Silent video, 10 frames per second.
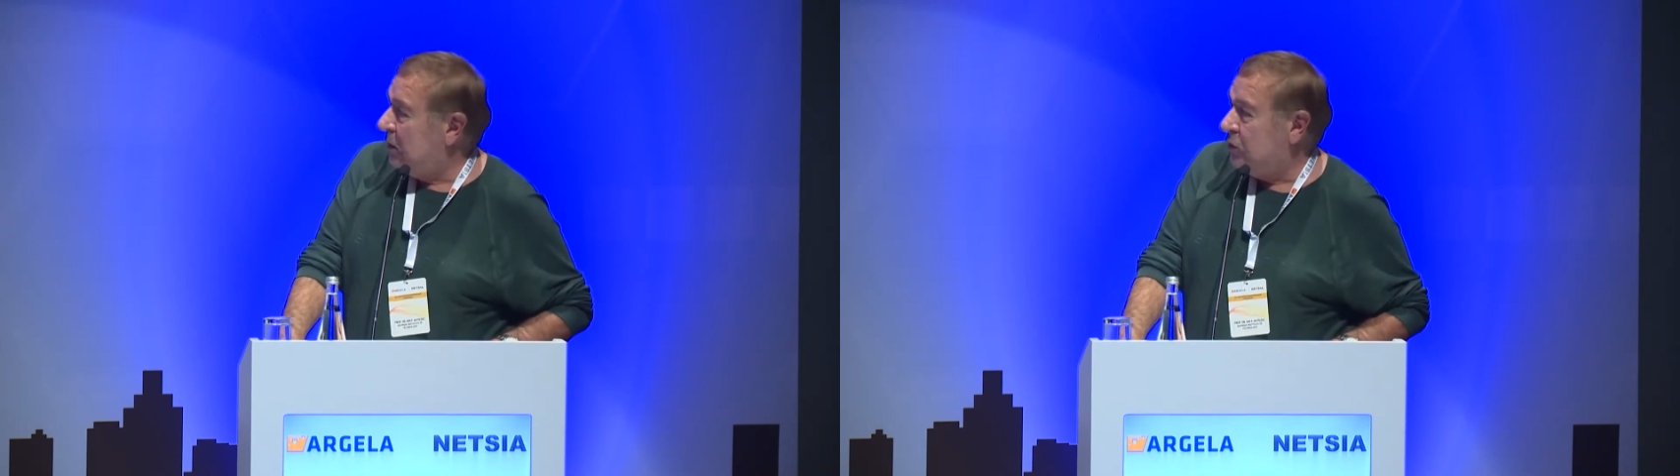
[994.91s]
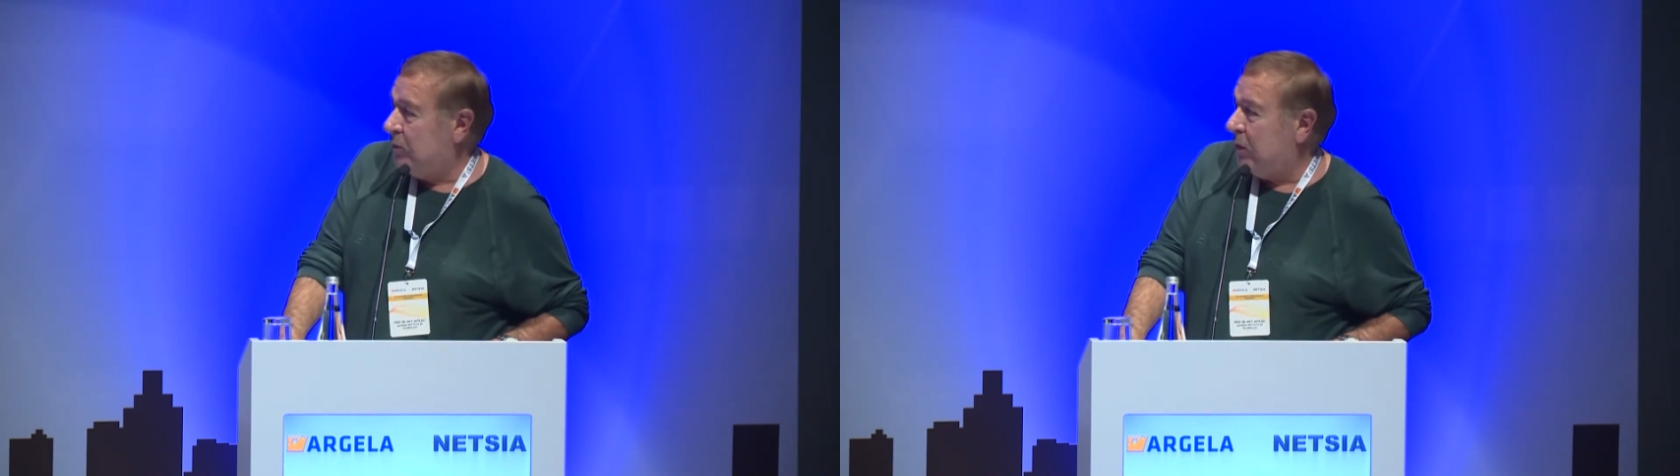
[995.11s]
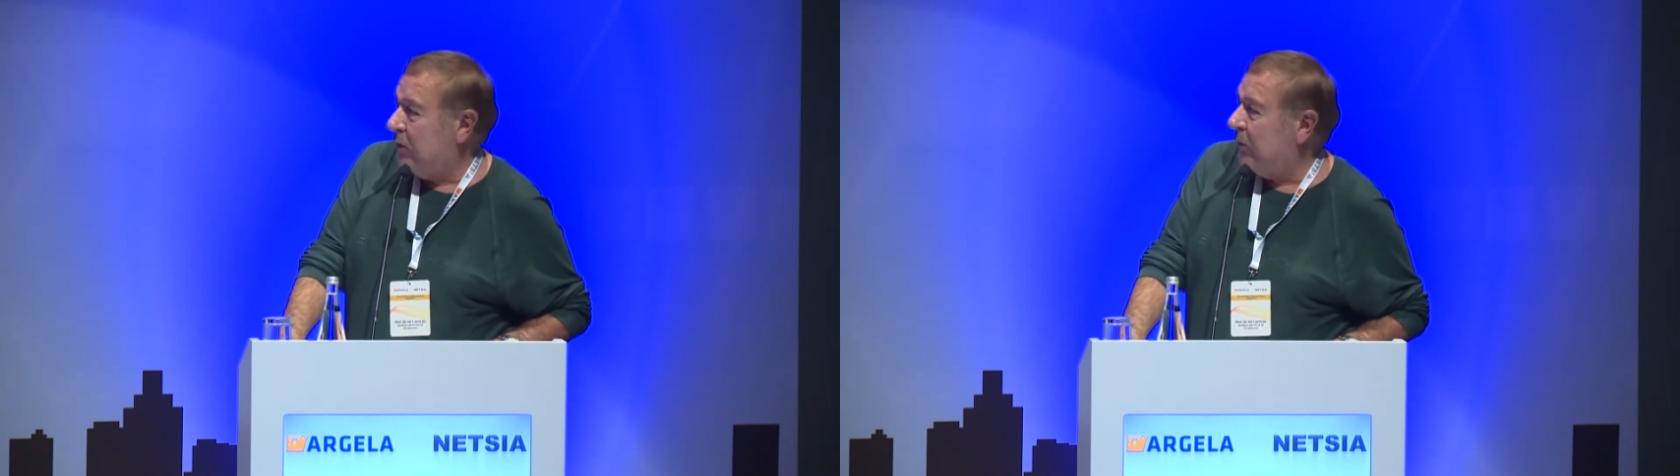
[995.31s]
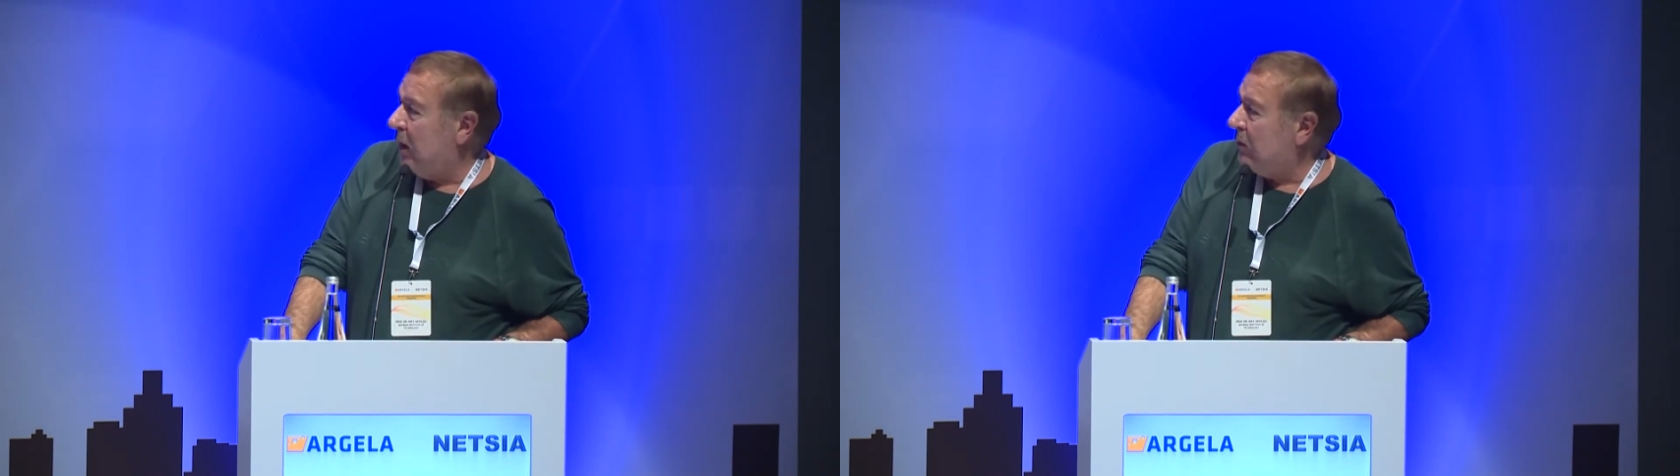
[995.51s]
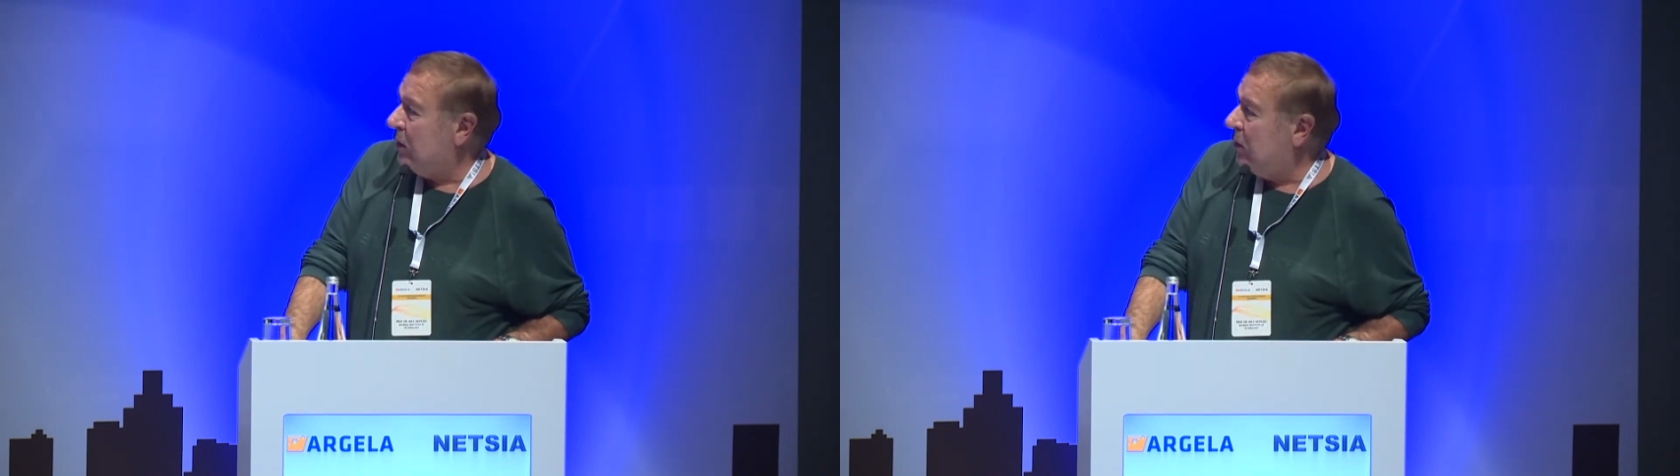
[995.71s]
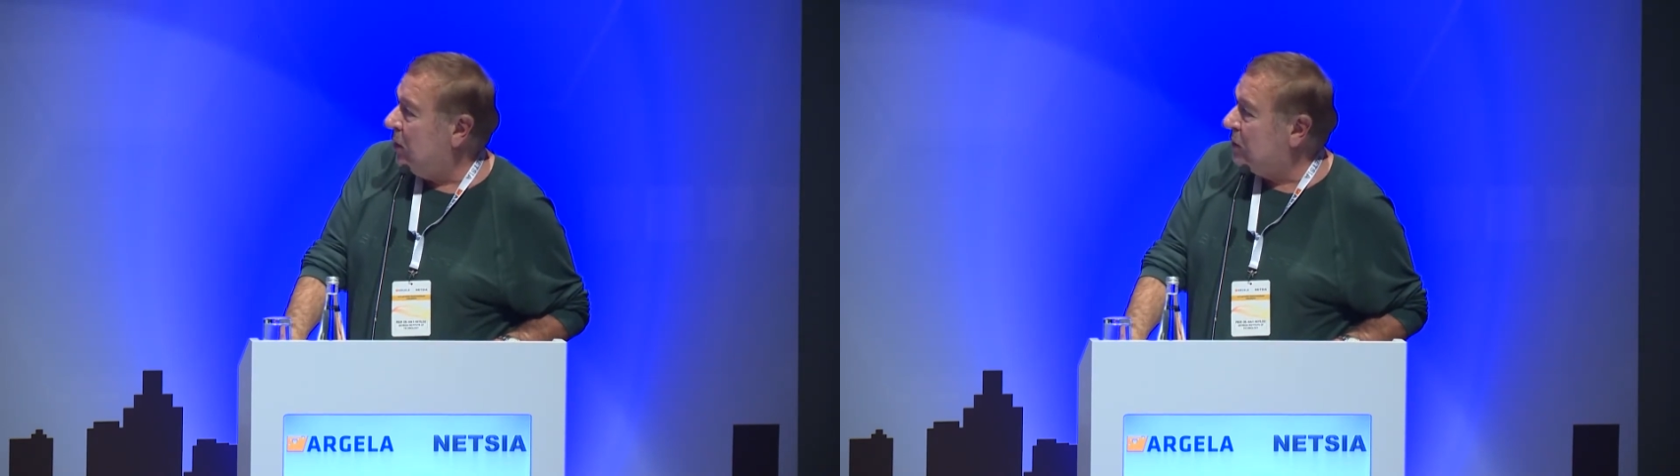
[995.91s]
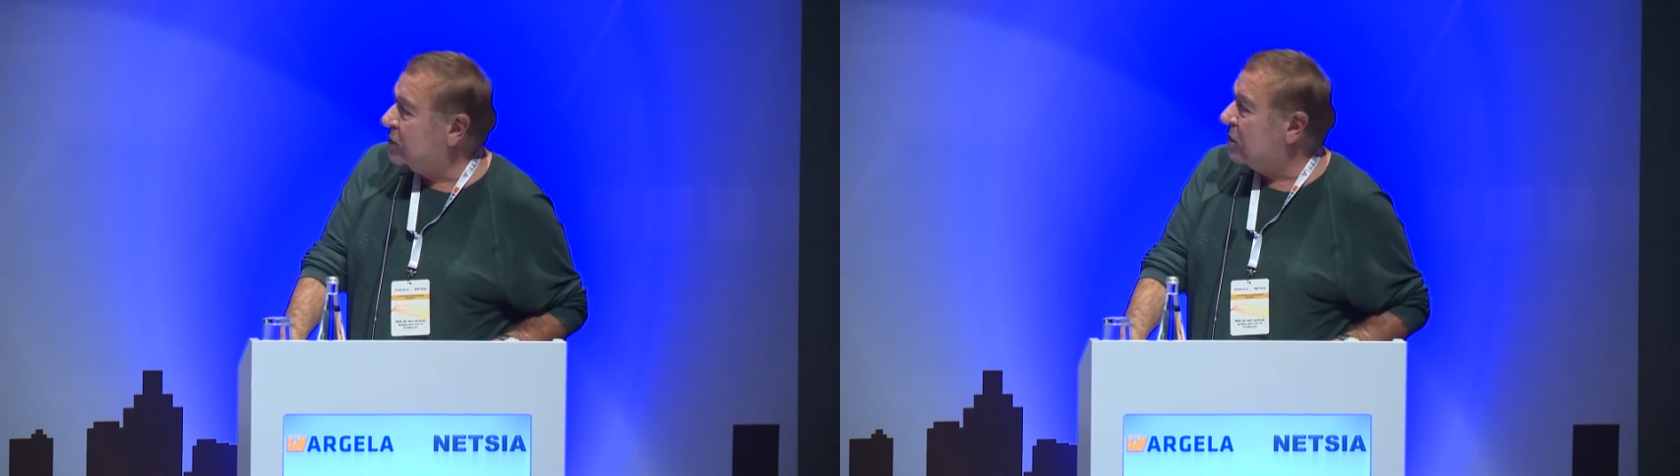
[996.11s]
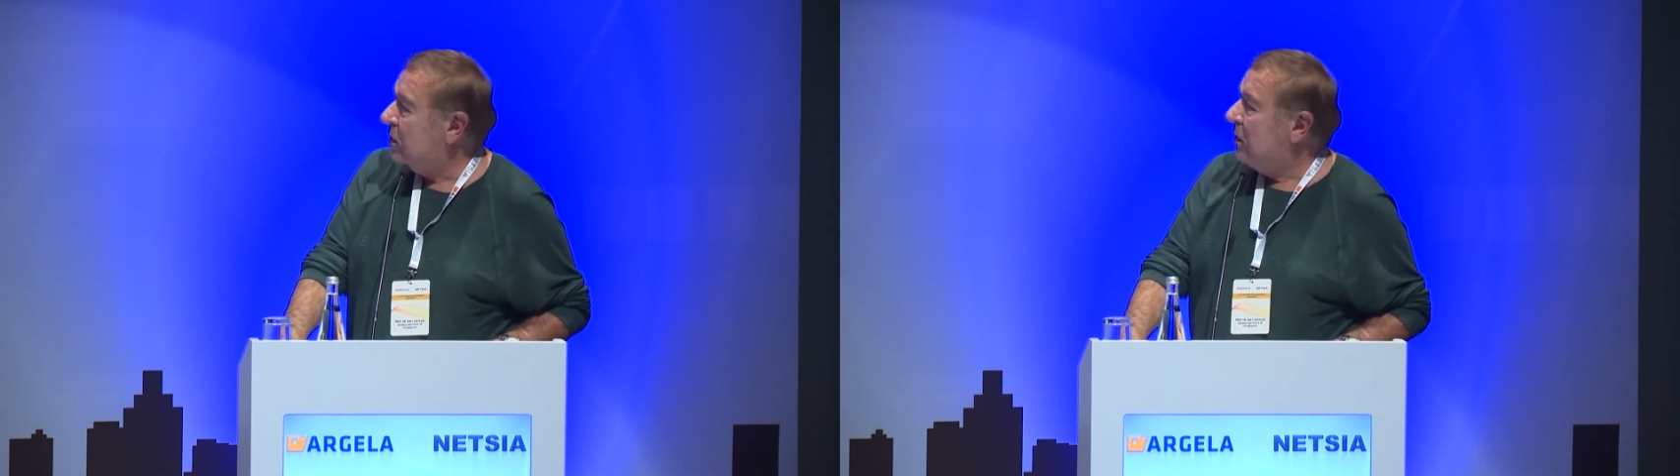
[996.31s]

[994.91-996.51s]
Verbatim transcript: 2.5 gigahertz.